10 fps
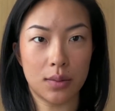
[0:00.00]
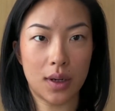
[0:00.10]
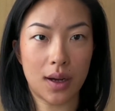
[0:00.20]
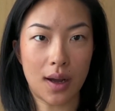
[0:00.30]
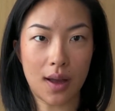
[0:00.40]

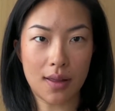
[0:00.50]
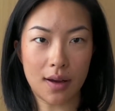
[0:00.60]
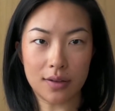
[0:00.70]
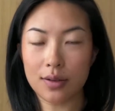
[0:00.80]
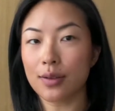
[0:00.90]
what I
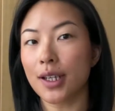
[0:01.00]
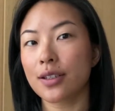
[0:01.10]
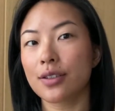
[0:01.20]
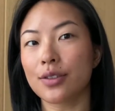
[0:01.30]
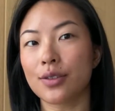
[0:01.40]
also
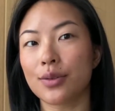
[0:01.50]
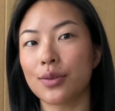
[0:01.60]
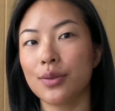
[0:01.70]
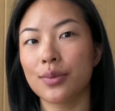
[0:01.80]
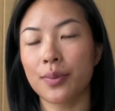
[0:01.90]
like to
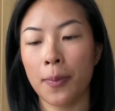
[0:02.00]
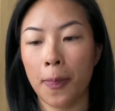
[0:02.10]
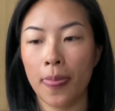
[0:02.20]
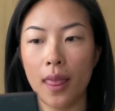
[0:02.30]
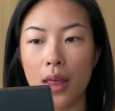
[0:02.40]
do
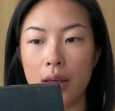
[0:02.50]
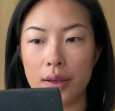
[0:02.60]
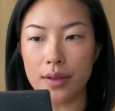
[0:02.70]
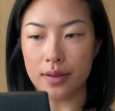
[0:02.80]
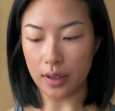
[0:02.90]

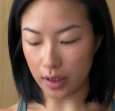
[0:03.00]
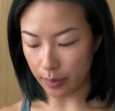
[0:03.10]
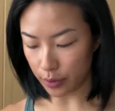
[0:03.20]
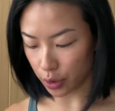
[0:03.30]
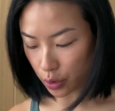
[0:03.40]
is
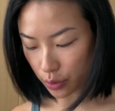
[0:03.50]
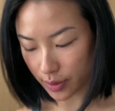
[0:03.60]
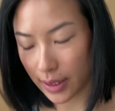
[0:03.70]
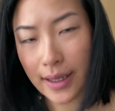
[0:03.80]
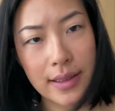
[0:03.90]
to
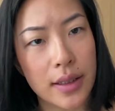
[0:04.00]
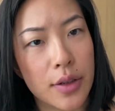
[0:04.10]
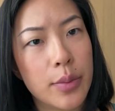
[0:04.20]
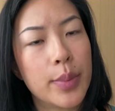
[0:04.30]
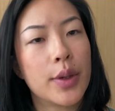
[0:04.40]
use it as a
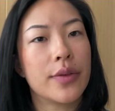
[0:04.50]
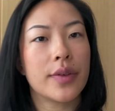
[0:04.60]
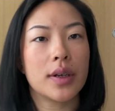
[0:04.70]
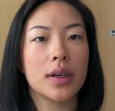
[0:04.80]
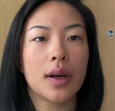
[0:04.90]
little bit of
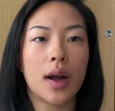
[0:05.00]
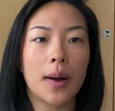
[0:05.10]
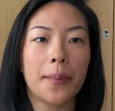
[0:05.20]
a